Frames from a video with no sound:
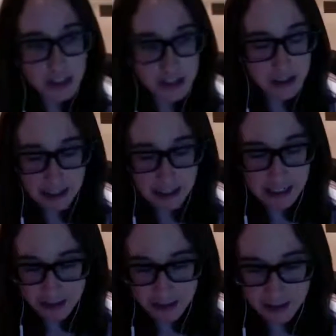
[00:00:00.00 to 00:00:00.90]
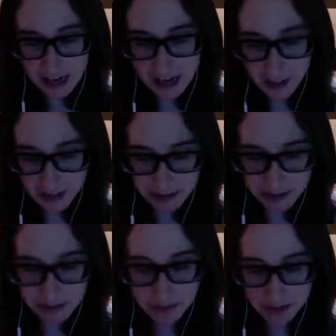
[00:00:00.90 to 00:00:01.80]
like, did this happen,
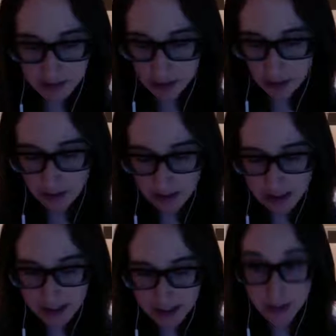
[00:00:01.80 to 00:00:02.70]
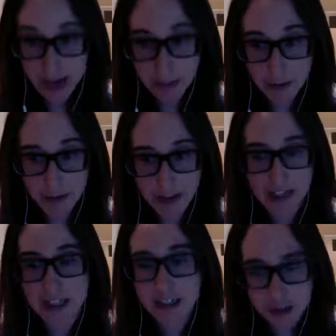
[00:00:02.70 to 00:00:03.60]
you know, obviously it would happen when they needed
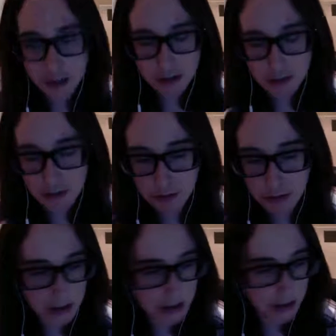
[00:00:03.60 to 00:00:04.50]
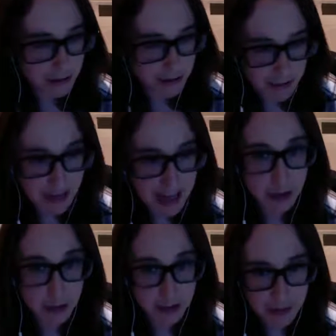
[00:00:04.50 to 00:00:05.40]
to invade or
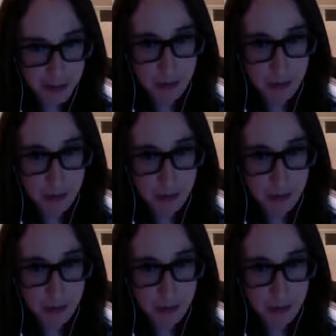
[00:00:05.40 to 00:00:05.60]
whatever, but